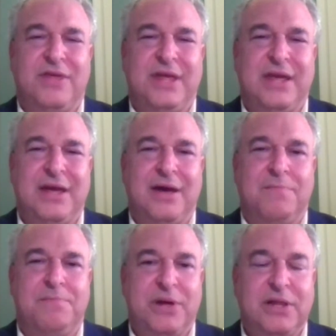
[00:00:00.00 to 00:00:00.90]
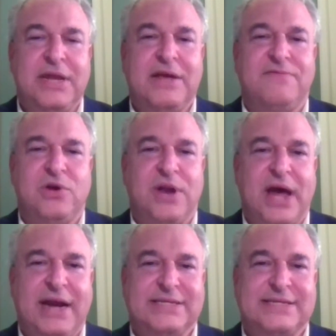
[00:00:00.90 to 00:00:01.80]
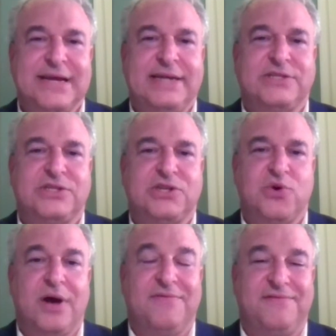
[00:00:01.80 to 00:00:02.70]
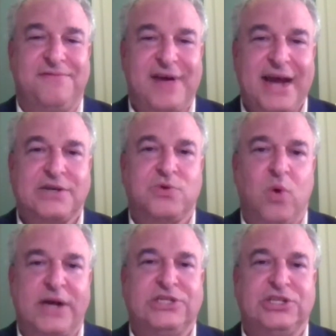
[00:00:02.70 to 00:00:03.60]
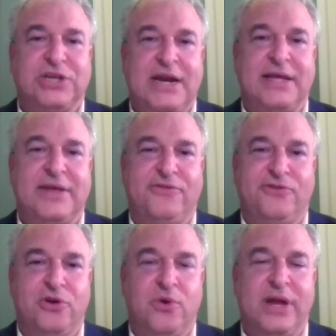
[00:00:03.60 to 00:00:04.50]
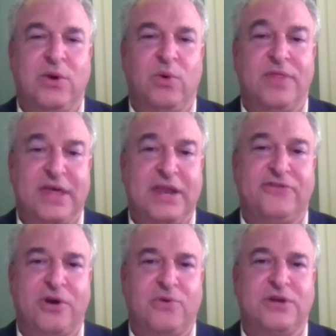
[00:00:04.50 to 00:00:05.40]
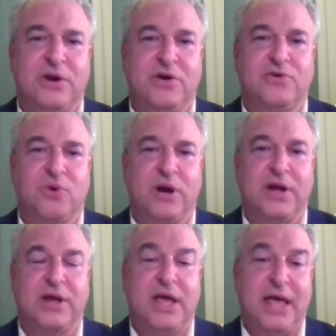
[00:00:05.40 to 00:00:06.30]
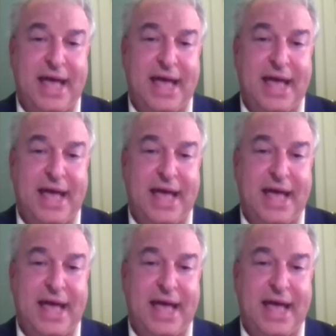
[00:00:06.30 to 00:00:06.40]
the ability of the United States to affect what China is doing within its own territory,